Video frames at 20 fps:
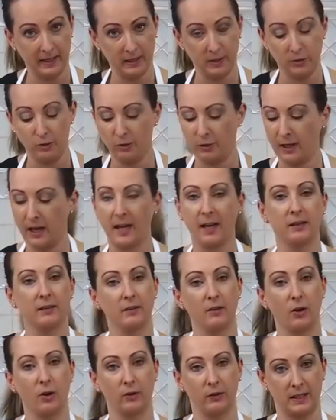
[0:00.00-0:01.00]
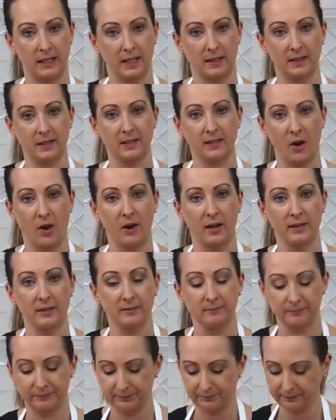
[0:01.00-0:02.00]
make a new cut on the other
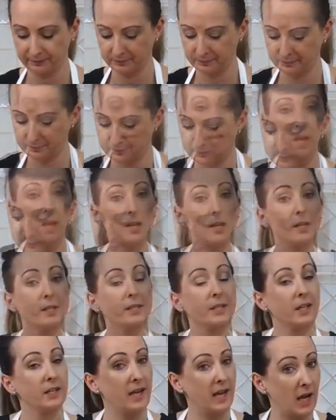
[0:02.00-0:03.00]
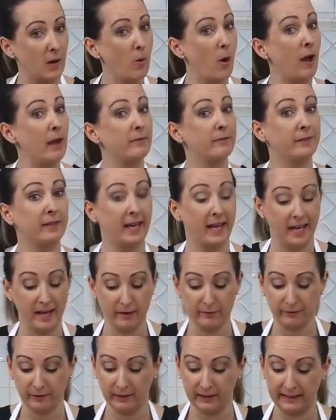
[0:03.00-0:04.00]
side. So now I've
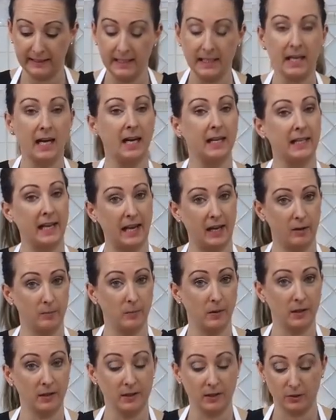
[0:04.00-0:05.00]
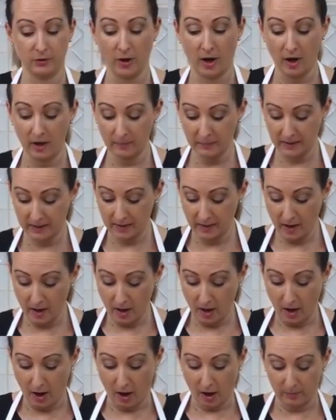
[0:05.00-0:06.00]
carefully cut out my stripes.
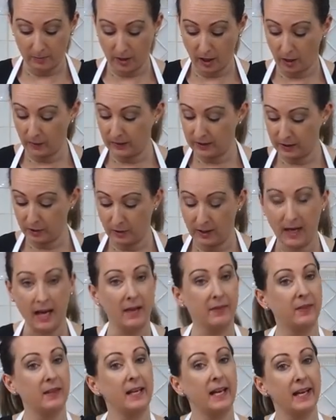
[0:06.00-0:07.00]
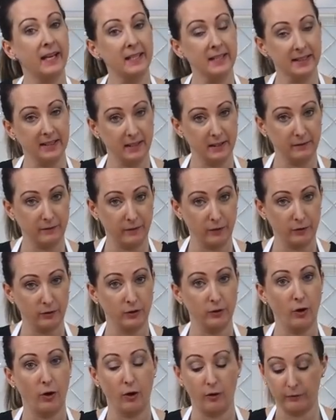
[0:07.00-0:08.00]
I'm going to cut the excess
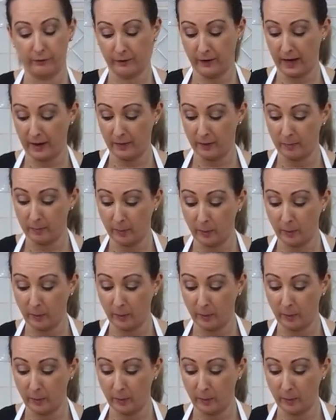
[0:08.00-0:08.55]
fondant off at the